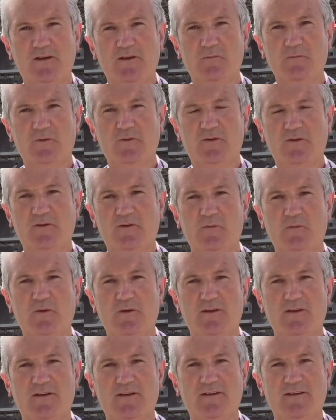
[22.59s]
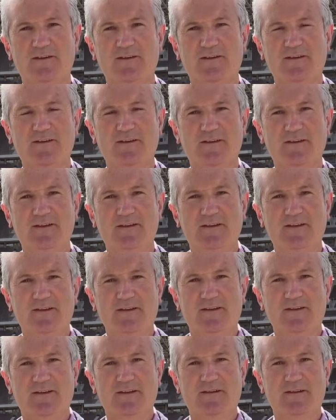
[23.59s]
hadn't won it in a while and uh,
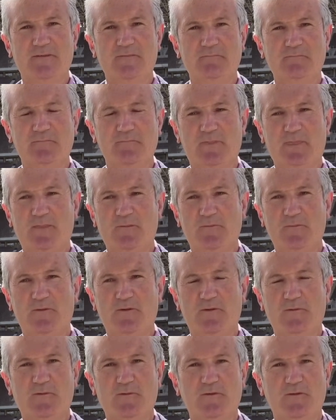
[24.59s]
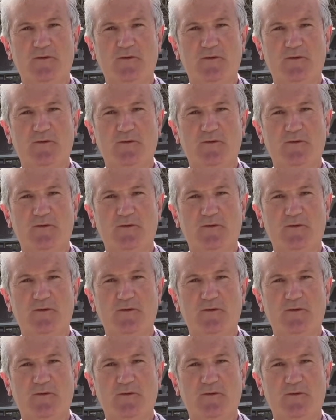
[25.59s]
um, we all